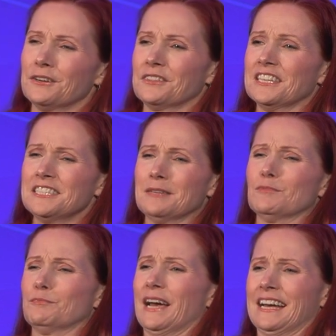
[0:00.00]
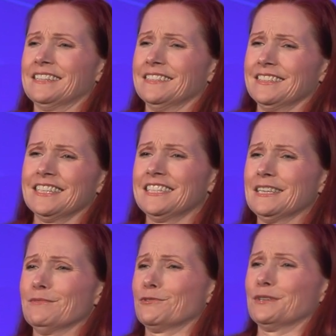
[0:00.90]
this seems bad. This
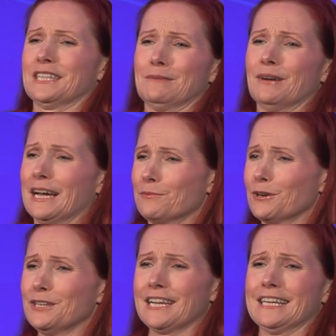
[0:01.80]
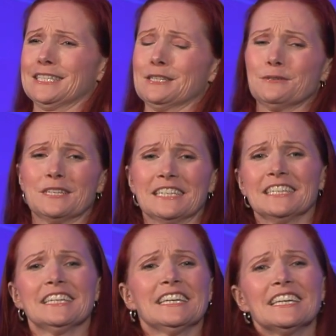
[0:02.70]
seems really bad. What are you guys doing?
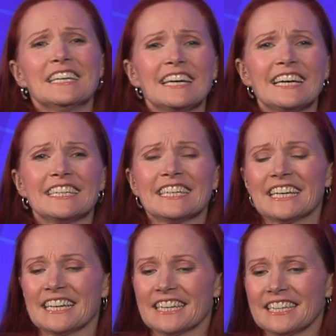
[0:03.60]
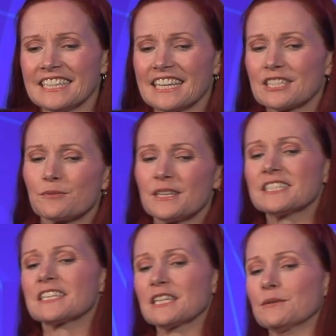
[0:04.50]
And yeah, so
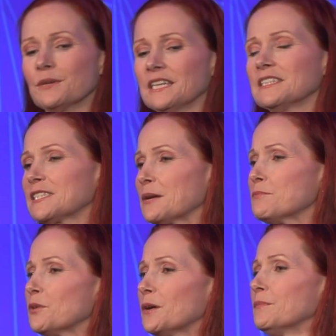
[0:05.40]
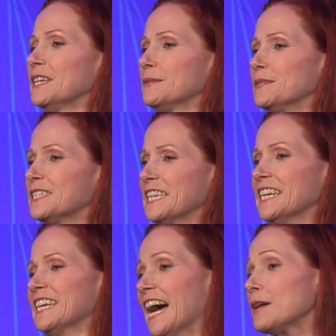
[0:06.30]
basically we somewhat made a
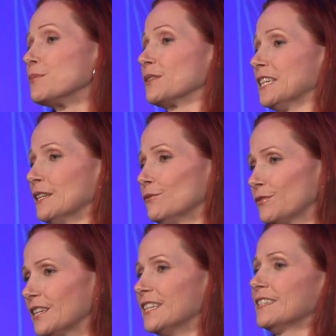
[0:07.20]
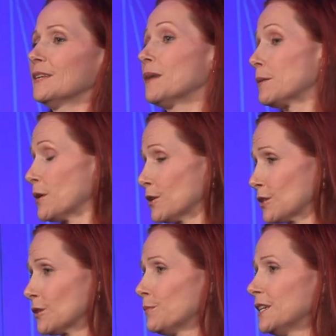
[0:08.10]
mistake, I believe, in my
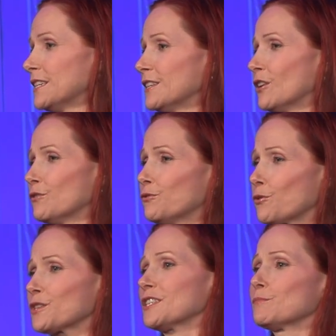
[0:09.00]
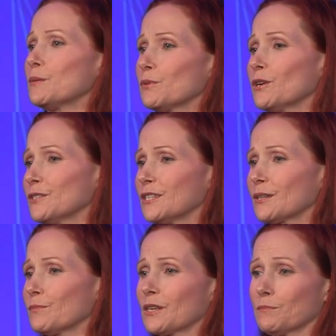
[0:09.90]
personal opinion, of forcing people onto
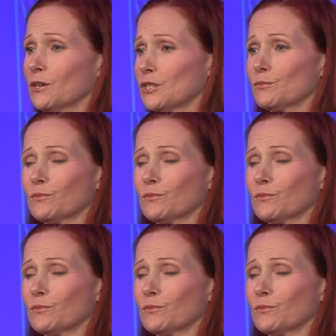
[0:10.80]
something much